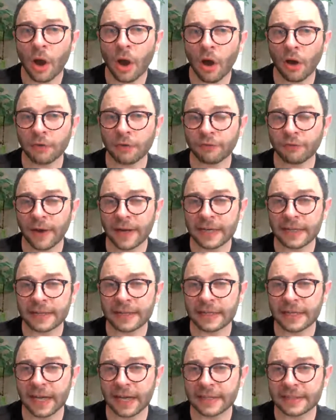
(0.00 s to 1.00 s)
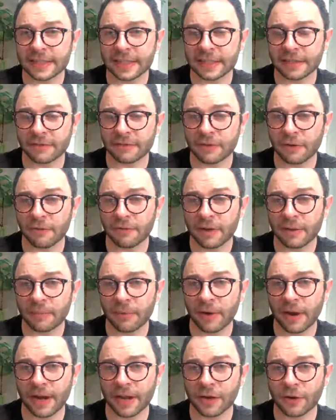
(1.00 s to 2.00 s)
on Friday, the 19th of
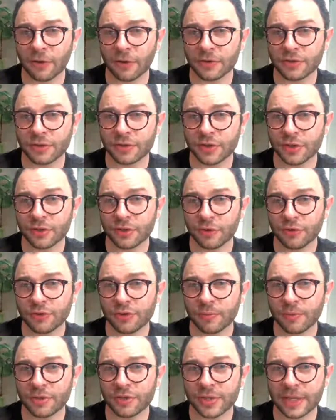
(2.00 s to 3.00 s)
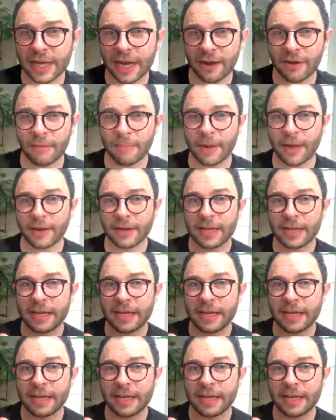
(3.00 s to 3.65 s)
November, I encourage you to nurture what you care about,